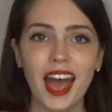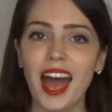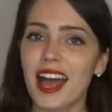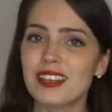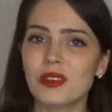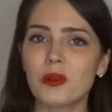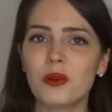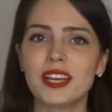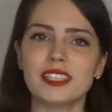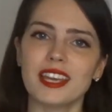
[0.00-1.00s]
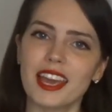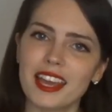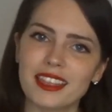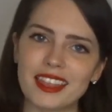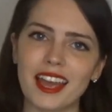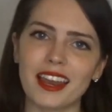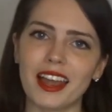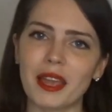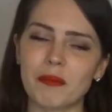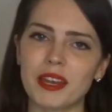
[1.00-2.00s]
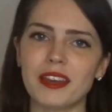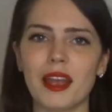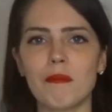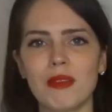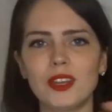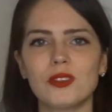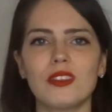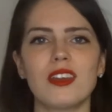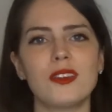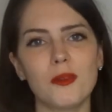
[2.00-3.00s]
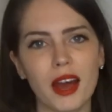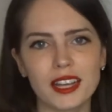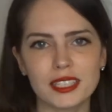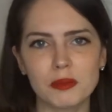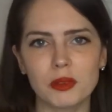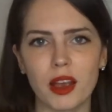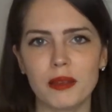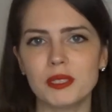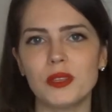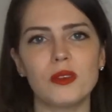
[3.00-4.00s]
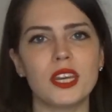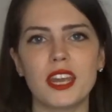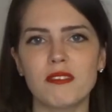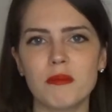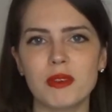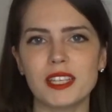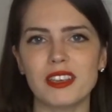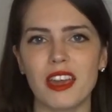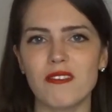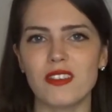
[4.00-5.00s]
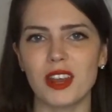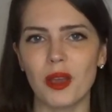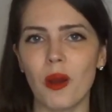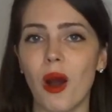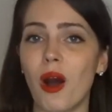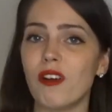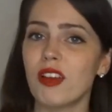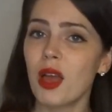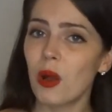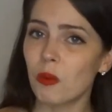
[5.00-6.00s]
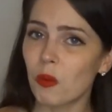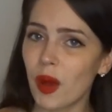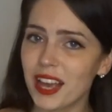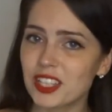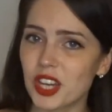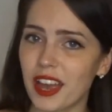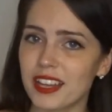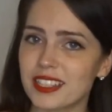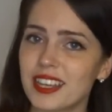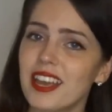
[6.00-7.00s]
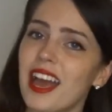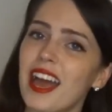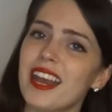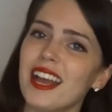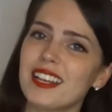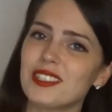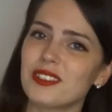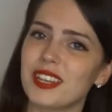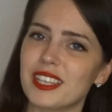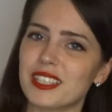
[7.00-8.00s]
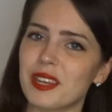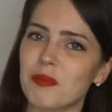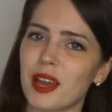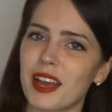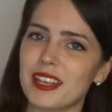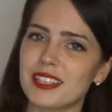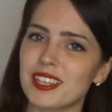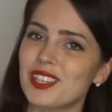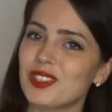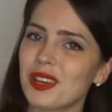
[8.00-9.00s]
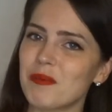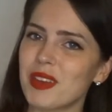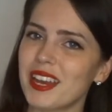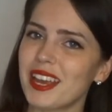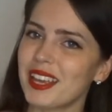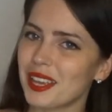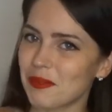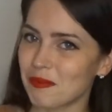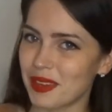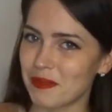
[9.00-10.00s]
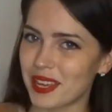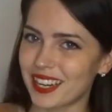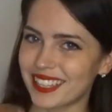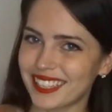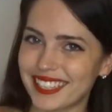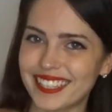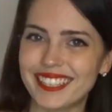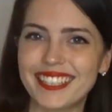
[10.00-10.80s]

As always, hit that like button and make sure that you are subscribed so you never miss a video of Wine Chat. And until next time guys, drink better, be better.